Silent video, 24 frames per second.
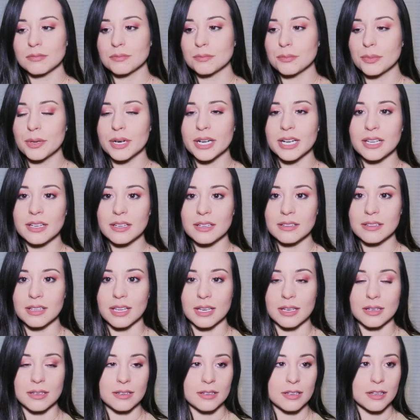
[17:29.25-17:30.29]
pretty,
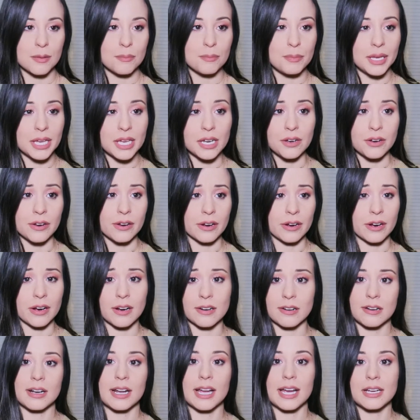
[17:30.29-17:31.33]
like, big nerd
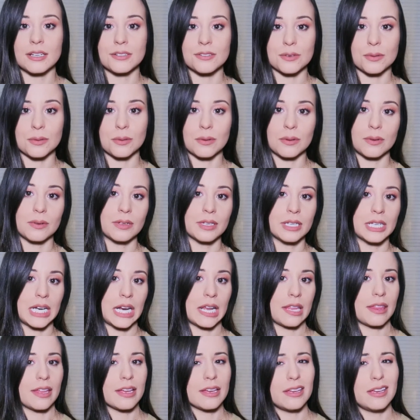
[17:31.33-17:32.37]
in high school, and I
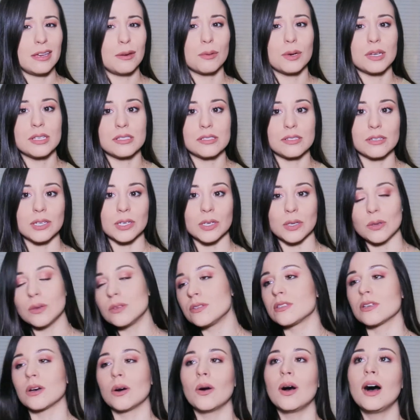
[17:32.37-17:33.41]
think he was too.
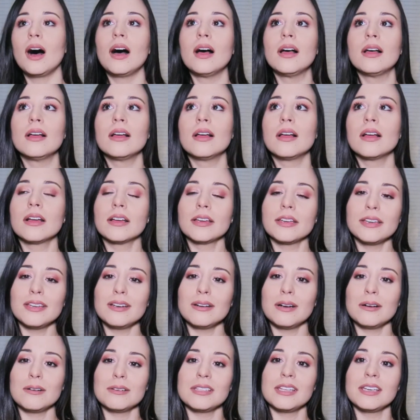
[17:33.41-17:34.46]
So, you
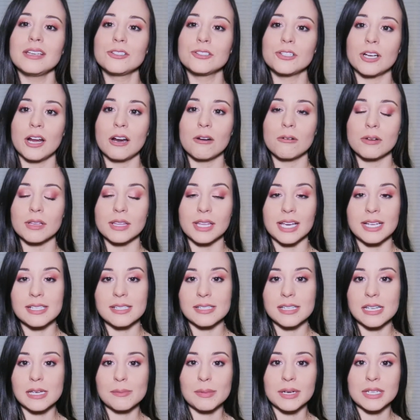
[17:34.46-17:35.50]
know, I'd, like, try to relate to
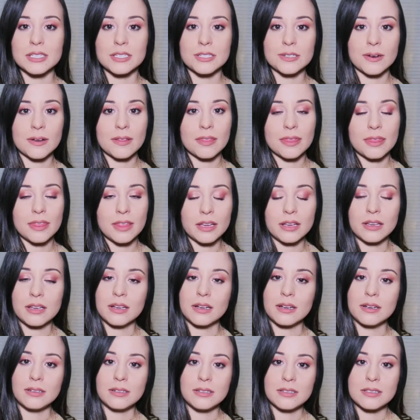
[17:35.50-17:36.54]
him on certain
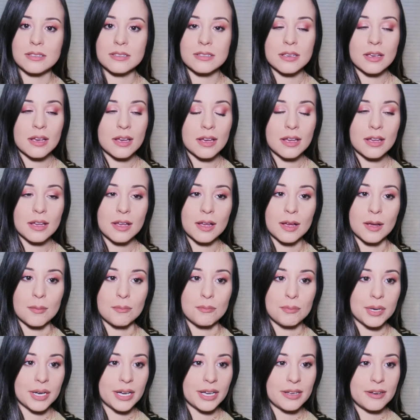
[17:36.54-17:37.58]
things.
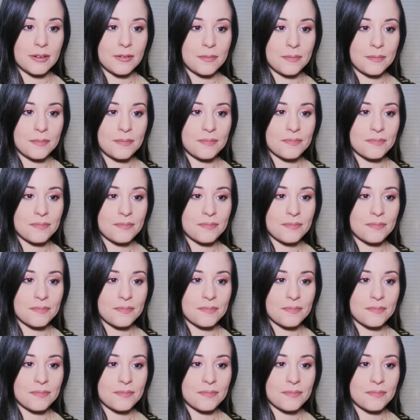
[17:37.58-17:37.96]
But